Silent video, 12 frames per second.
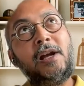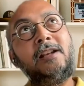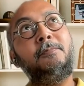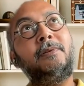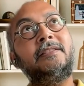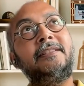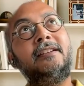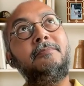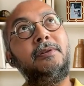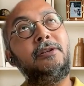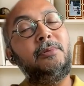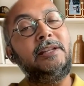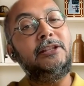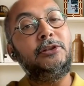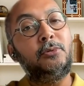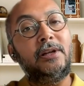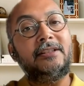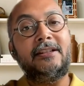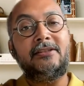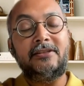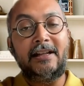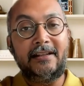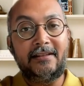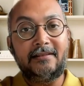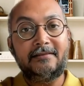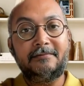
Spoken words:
12% between US and China,